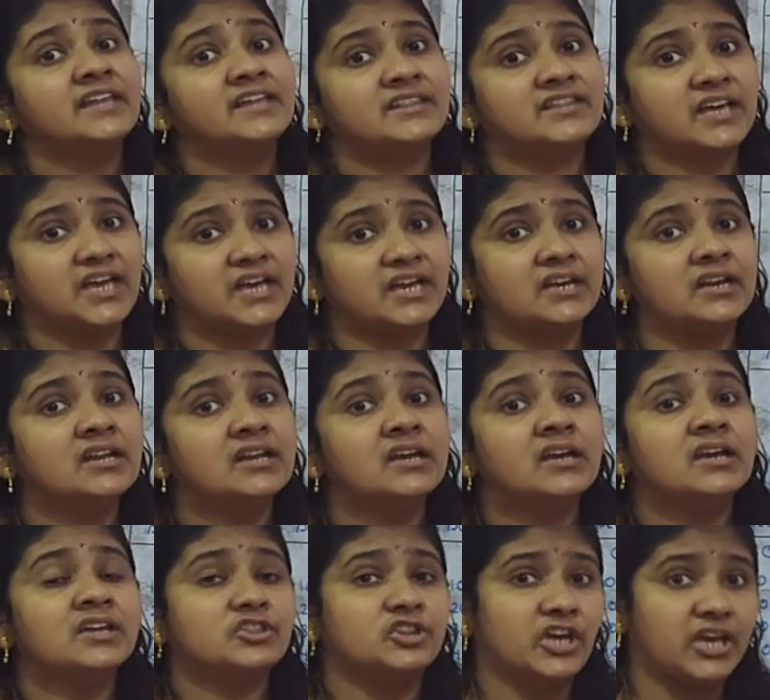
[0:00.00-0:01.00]
Then
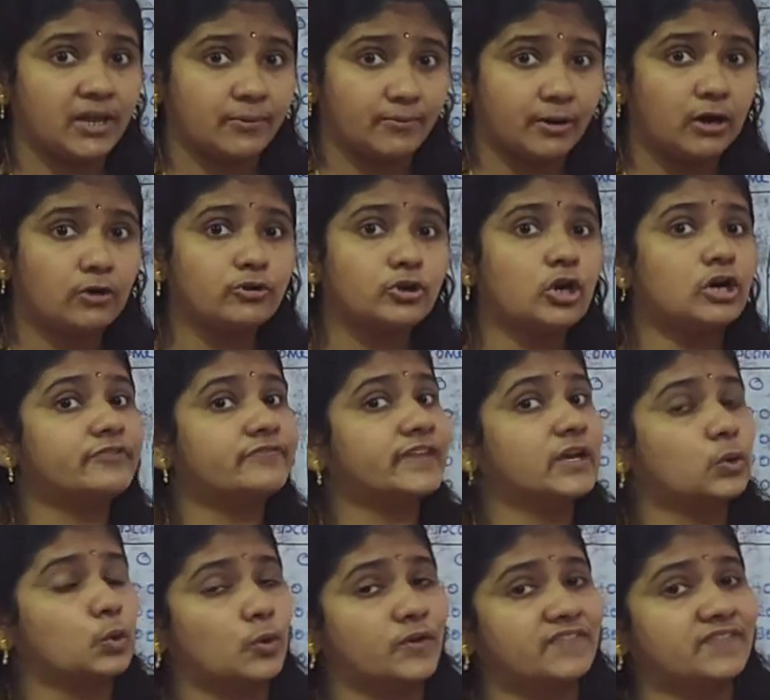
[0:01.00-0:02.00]
the amount of
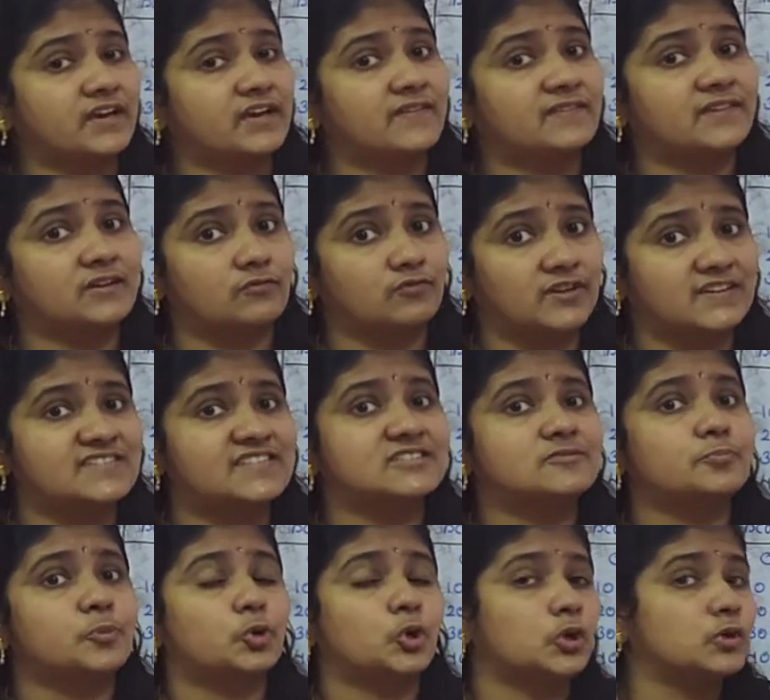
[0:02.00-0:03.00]
the goods and services
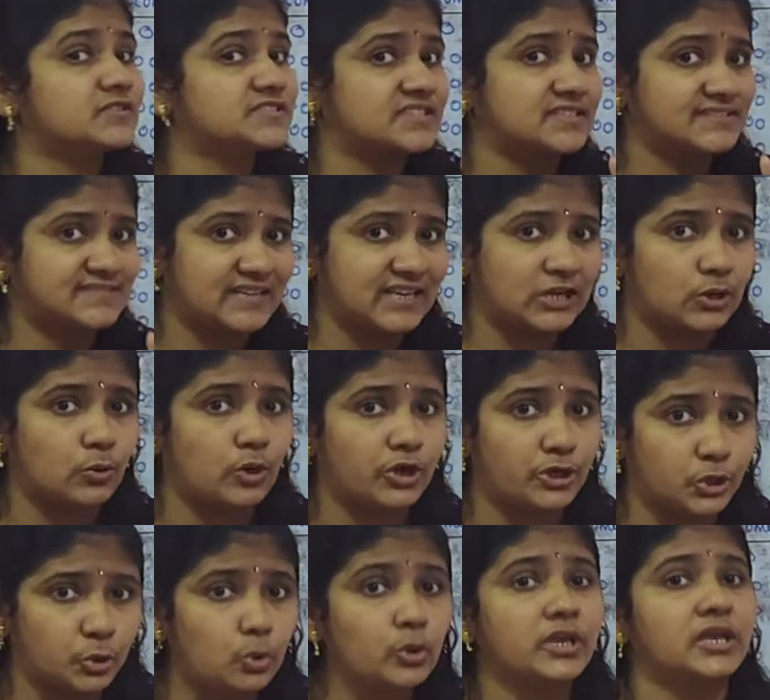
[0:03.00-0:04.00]
produced is equal
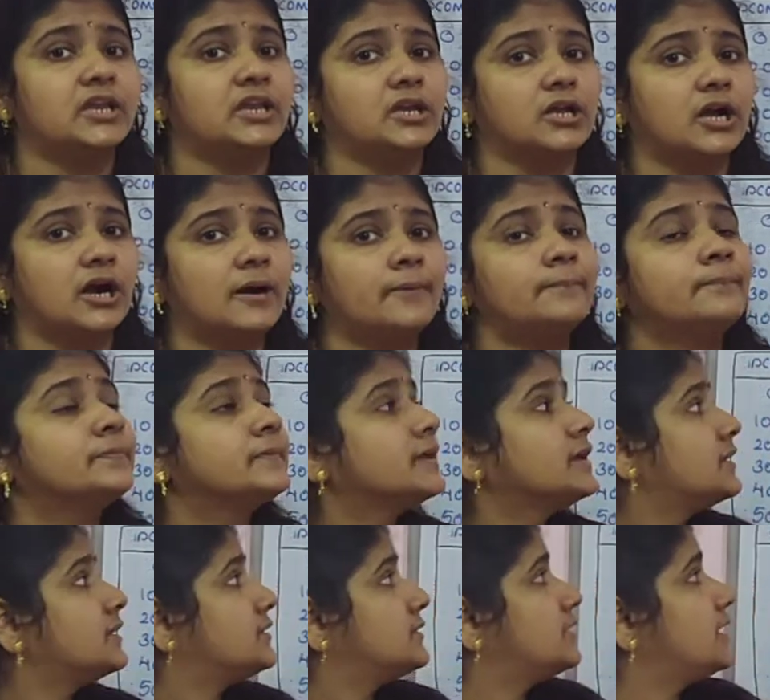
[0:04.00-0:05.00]
to income.
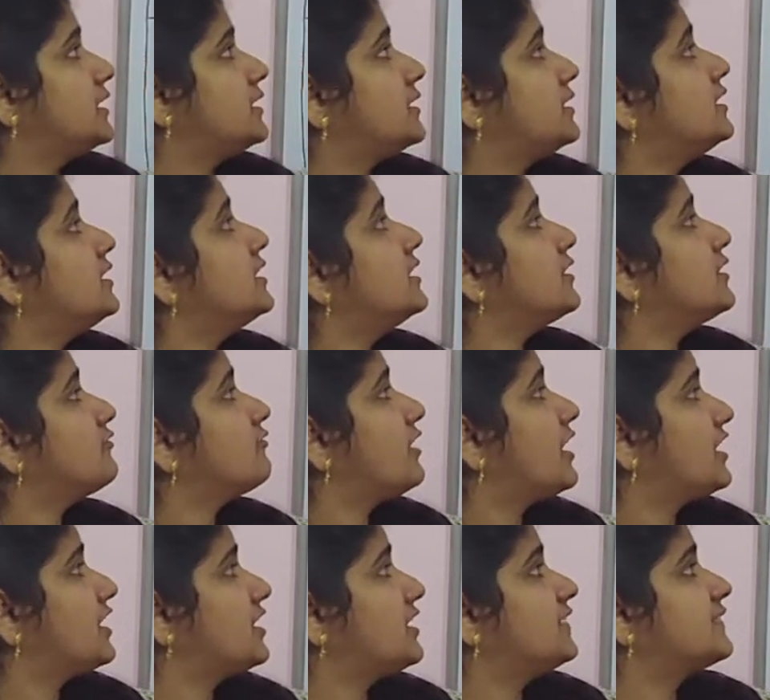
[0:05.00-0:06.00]
Then
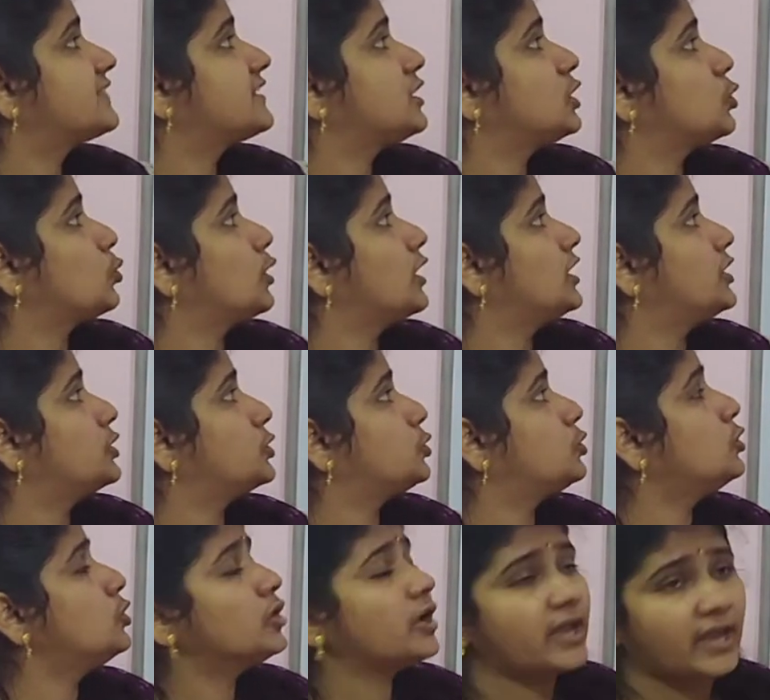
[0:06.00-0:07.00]
Y is equal to
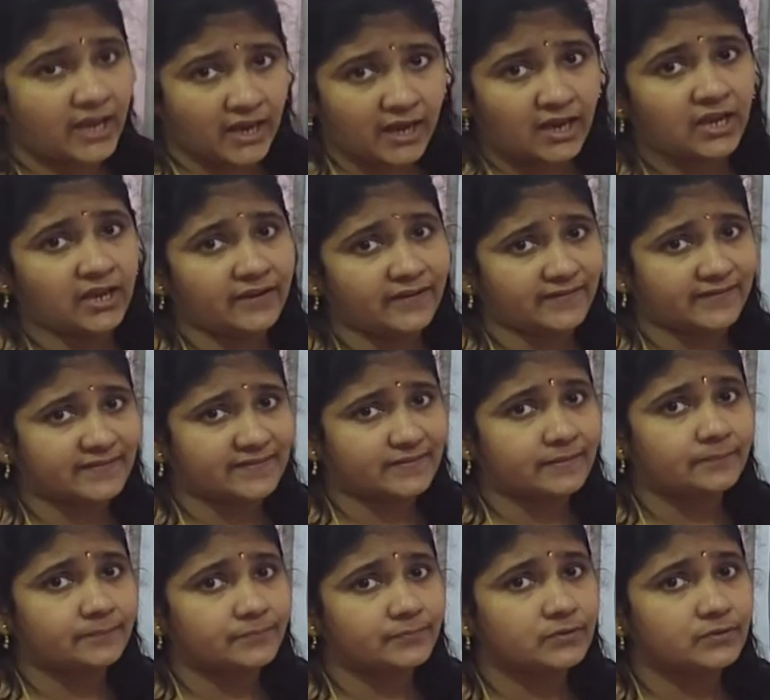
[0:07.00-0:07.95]
AS.